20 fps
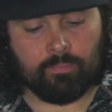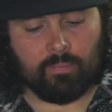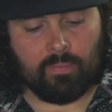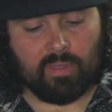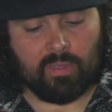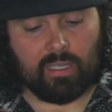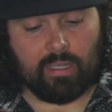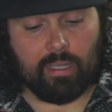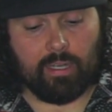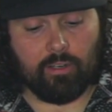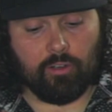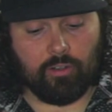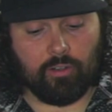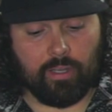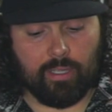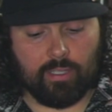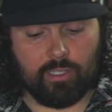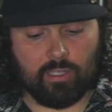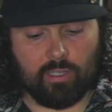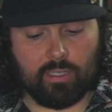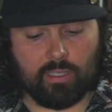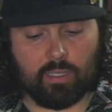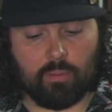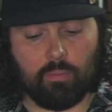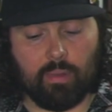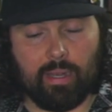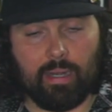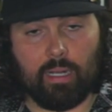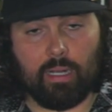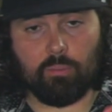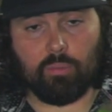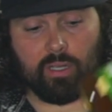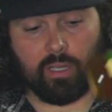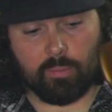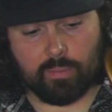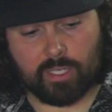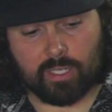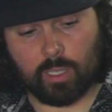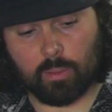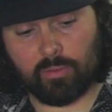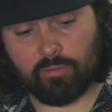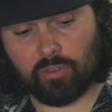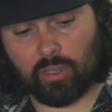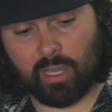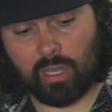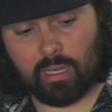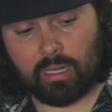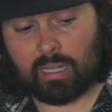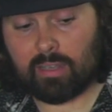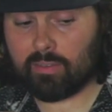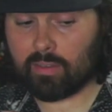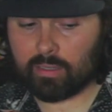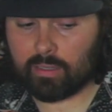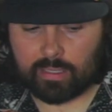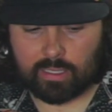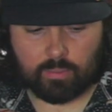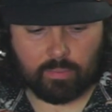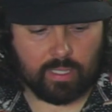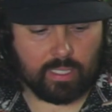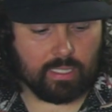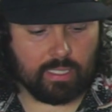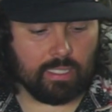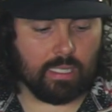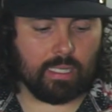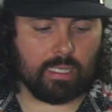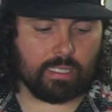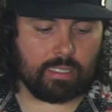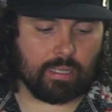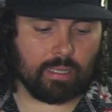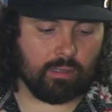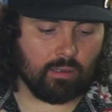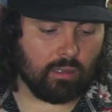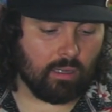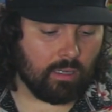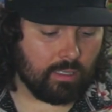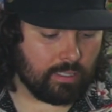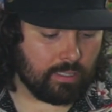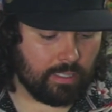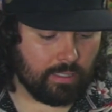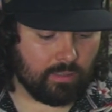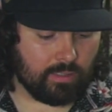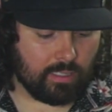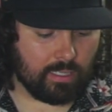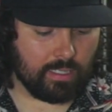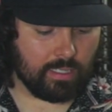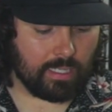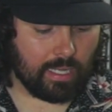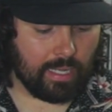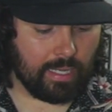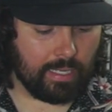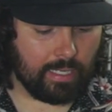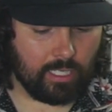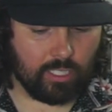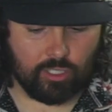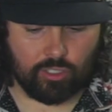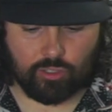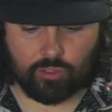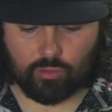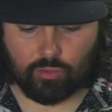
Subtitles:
getting your hands on some pineapple gum syrup if you can, if you like to make tiki style cocktails, because I do